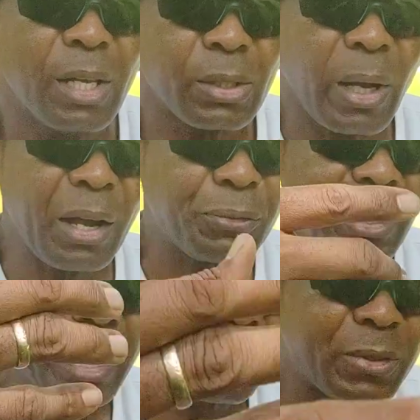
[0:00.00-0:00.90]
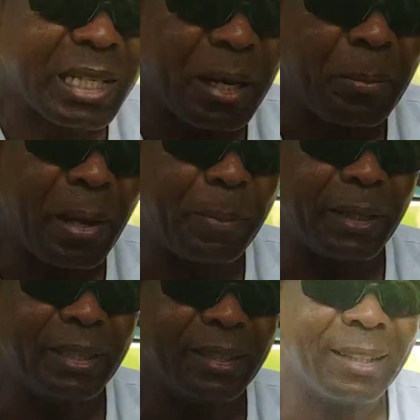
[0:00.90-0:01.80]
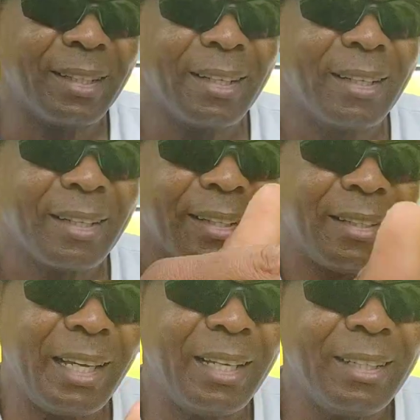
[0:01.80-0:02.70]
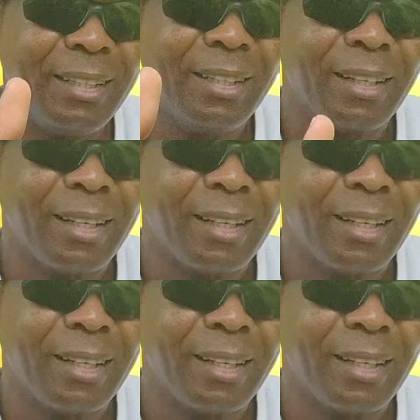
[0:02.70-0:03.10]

So after I sandpapered, then